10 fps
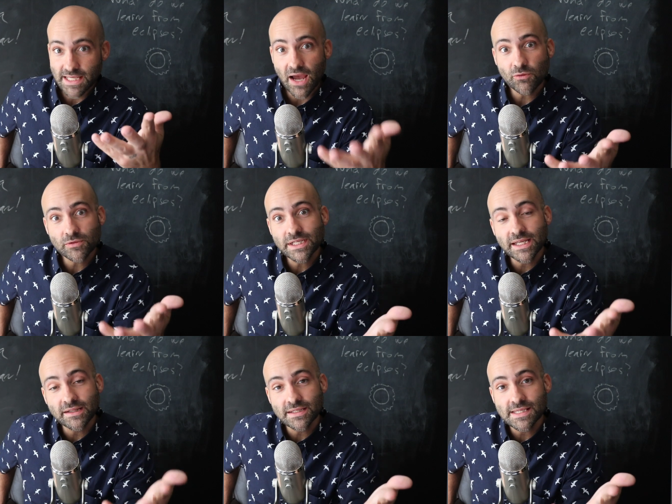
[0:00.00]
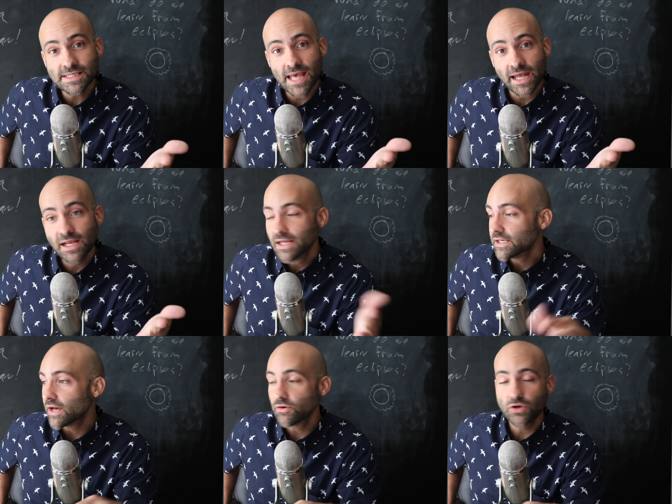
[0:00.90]
How ridiculous is that?
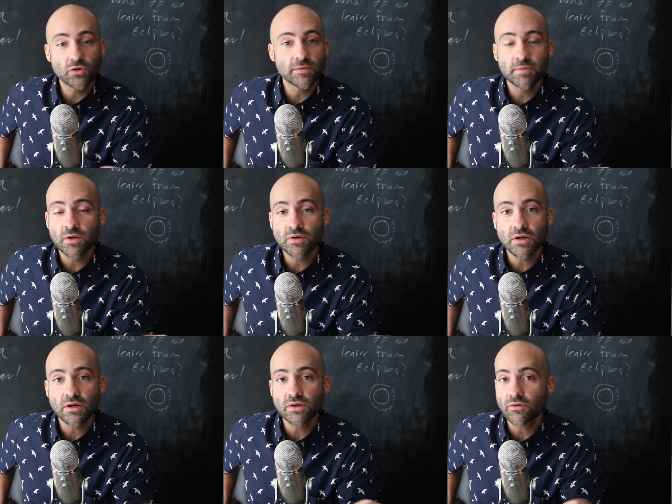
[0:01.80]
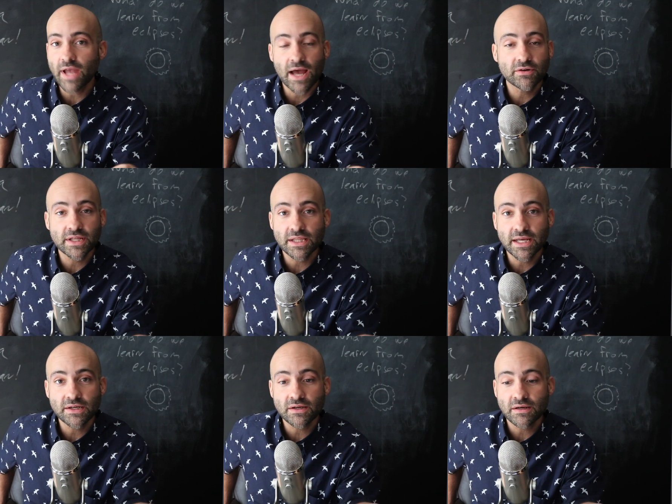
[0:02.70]
No computer, no
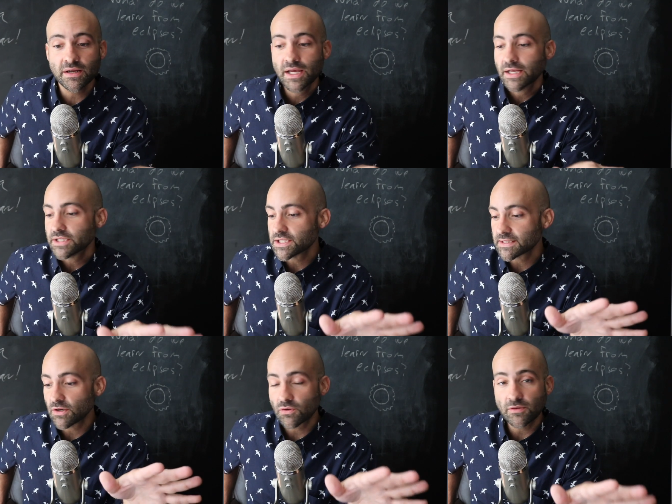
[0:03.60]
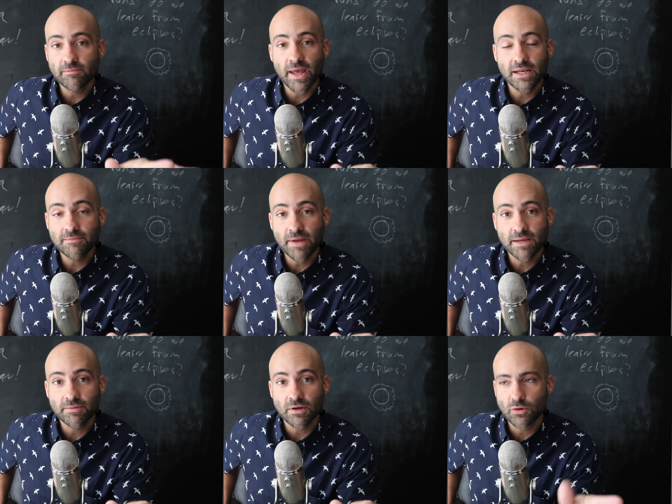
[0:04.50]
calculator, just good old pen and
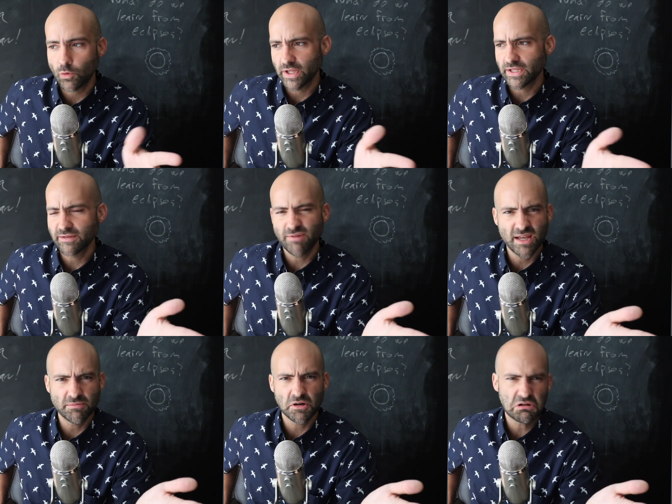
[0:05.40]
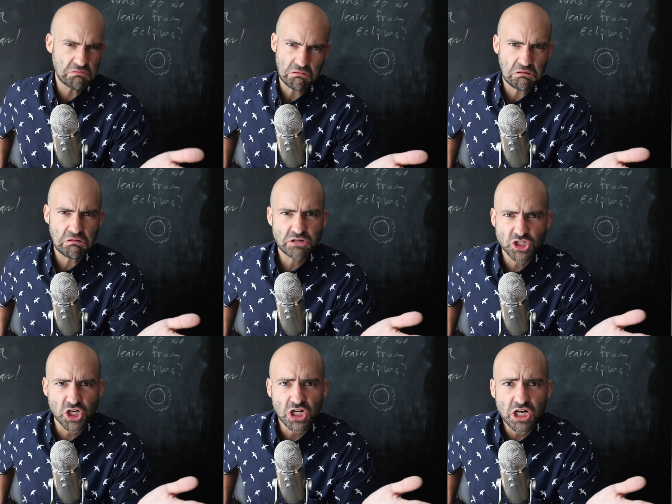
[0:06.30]
paper, quill and paper.
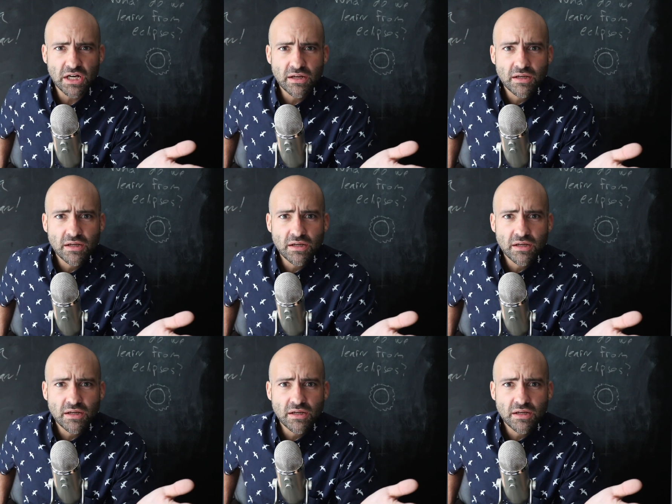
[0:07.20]
Sure.